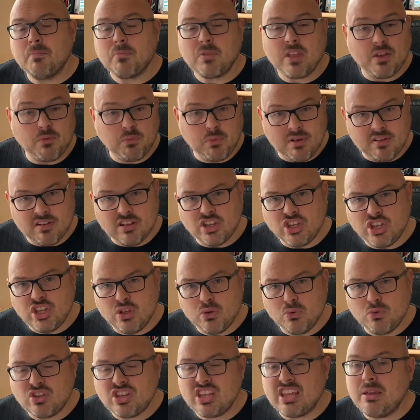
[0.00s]
If we're a
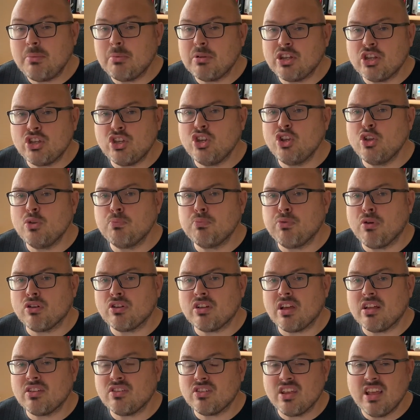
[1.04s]
new team in a new
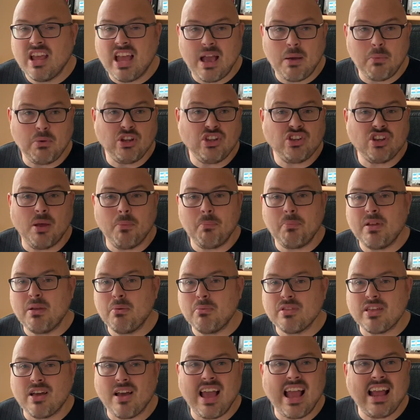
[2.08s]
product and we jump in
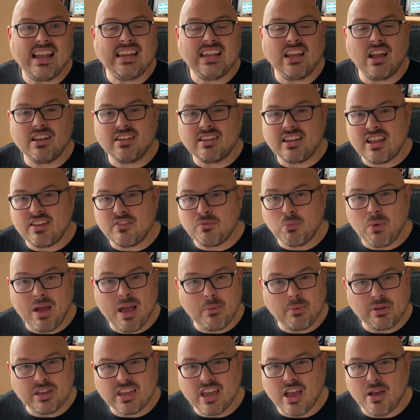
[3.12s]
without any idea of where
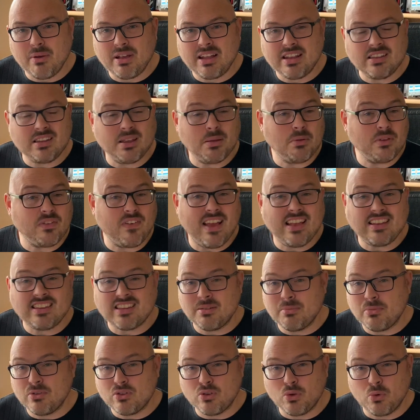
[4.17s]
we're going in terms of
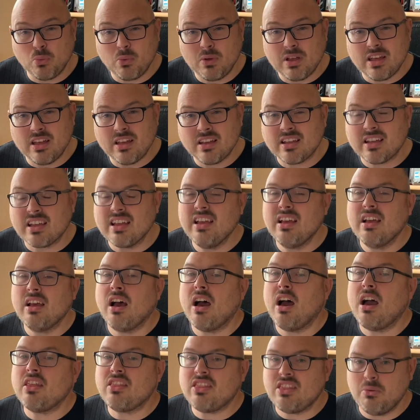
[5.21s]
estimates or work,
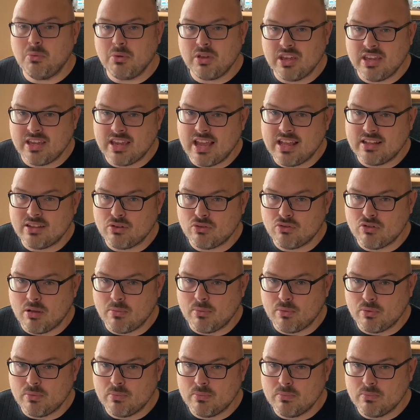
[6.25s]
I think we can get into
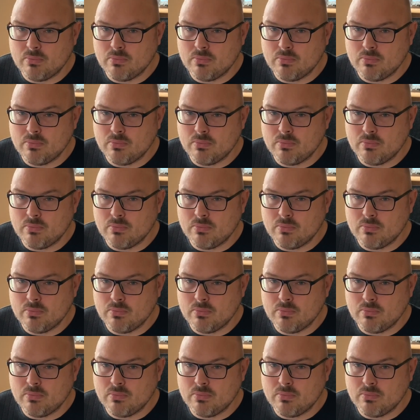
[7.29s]
trouble.